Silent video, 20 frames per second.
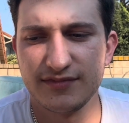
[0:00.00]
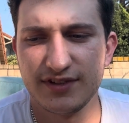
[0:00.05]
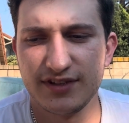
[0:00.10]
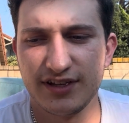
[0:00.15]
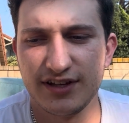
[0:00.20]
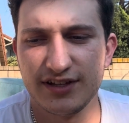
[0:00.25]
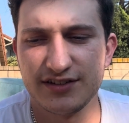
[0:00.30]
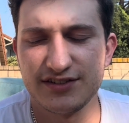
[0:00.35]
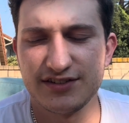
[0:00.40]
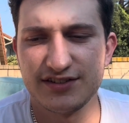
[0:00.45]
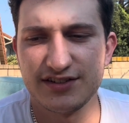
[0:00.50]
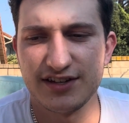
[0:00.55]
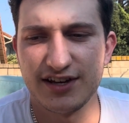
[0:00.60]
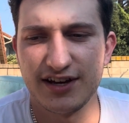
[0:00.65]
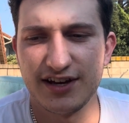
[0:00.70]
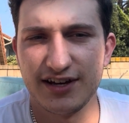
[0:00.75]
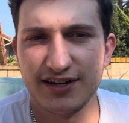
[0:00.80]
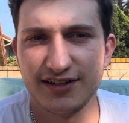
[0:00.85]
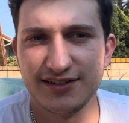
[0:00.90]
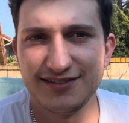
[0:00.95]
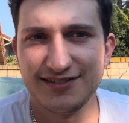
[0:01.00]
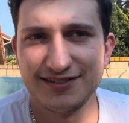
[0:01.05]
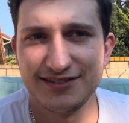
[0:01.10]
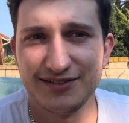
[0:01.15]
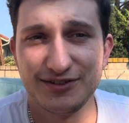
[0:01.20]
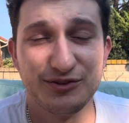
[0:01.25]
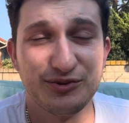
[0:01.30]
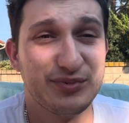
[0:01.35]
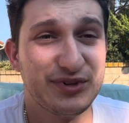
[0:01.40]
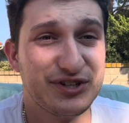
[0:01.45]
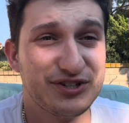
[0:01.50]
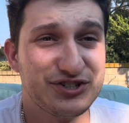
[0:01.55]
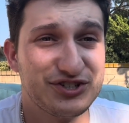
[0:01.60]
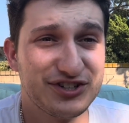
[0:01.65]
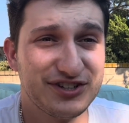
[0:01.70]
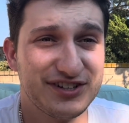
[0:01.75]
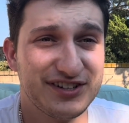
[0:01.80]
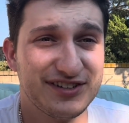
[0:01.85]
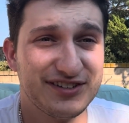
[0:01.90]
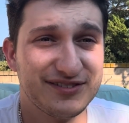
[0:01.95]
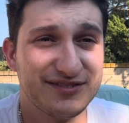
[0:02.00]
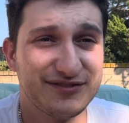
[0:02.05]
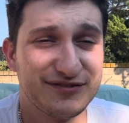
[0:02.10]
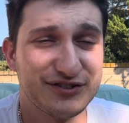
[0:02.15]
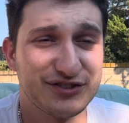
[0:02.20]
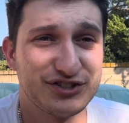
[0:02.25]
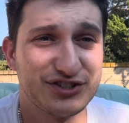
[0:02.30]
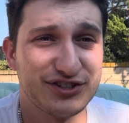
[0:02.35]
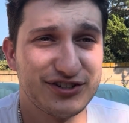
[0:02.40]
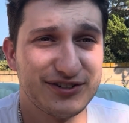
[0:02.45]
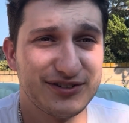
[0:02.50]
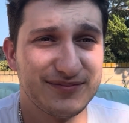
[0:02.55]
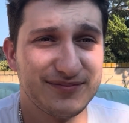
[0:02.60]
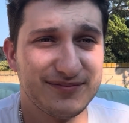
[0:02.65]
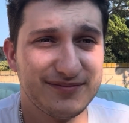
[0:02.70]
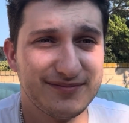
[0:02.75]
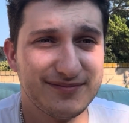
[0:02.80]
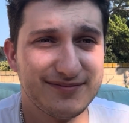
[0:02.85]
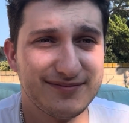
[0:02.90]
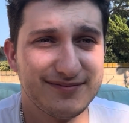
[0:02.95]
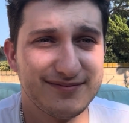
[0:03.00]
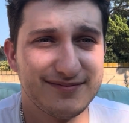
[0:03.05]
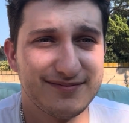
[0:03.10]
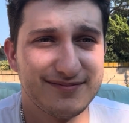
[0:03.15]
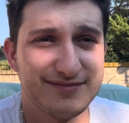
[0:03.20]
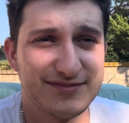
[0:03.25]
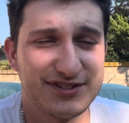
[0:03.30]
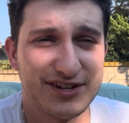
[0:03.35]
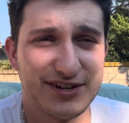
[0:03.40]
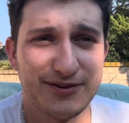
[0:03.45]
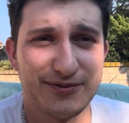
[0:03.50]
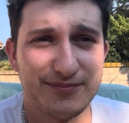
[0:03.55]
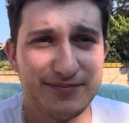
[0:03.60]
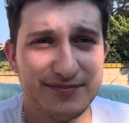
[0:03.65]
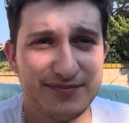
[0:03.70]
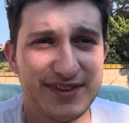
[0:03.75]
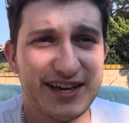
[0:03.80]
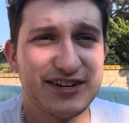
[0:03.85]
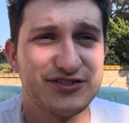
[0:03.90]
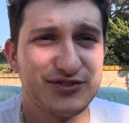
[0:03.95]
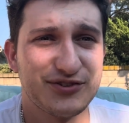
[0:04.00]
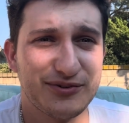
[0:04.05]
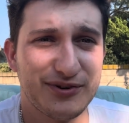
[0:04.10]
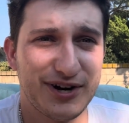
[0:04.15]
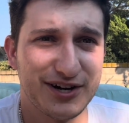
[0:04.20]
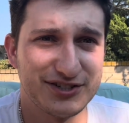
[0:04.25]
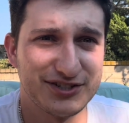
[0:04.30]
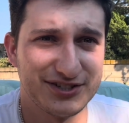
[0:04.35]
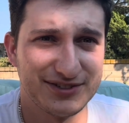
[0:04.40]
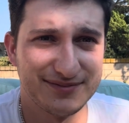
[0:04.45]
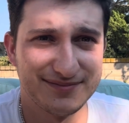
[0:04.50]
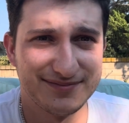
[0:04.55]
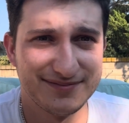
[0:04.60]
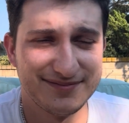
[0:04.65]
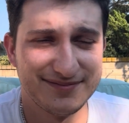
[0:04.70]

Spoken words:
it'll be a journey for sure. So thanks for watching.